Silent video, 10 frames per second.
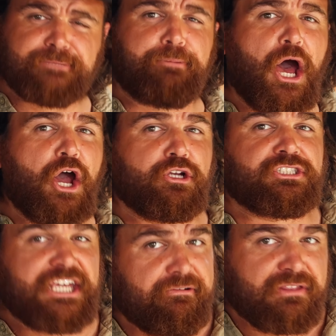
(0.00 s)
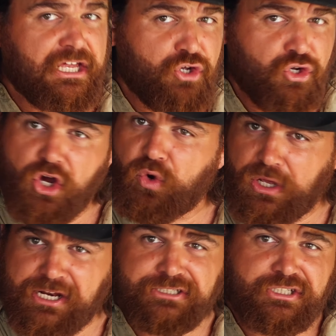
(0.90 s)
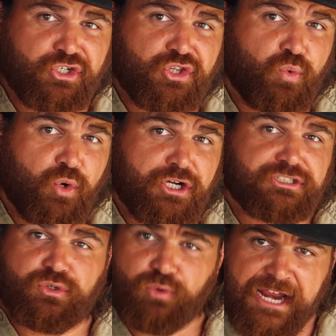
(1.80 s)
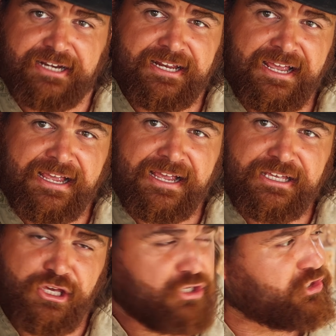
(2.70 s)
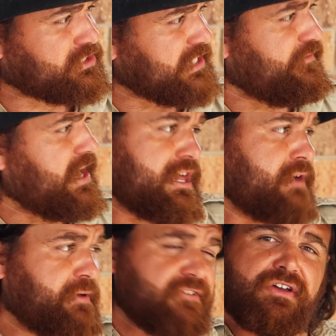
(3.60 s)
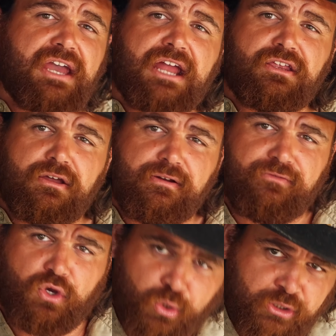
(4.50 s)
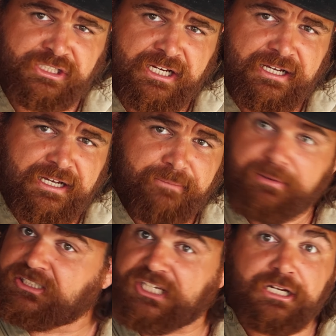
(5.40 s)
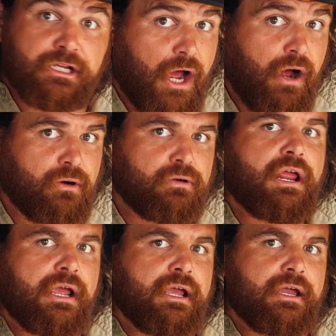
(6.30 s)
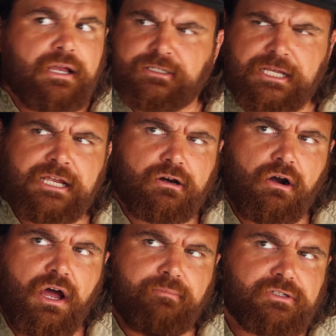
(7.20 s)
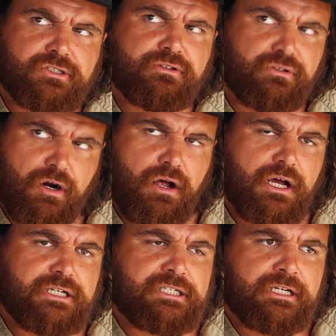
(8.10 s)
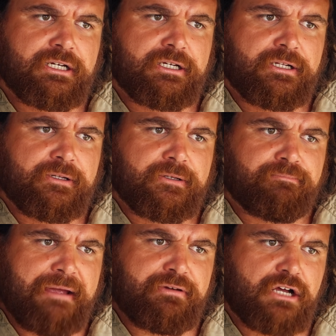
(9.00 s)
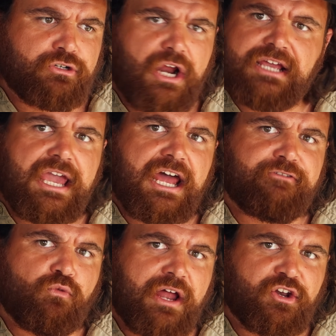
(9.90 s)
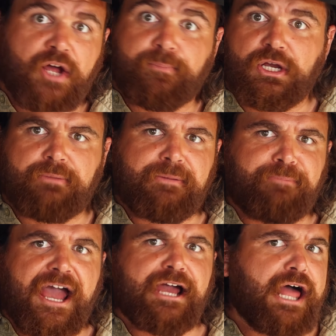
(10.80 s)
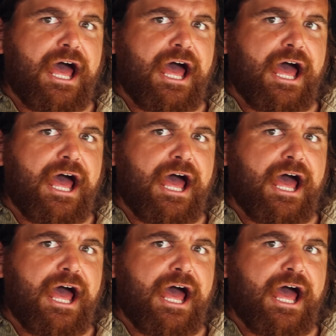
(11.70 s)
suppose, given that you're not willing to do the work to rent, you could just live out of that big V8 ute of yours. But it's getting cold, and teen crime is on the rise. Maybe they'll drag you out of it one night by your big pale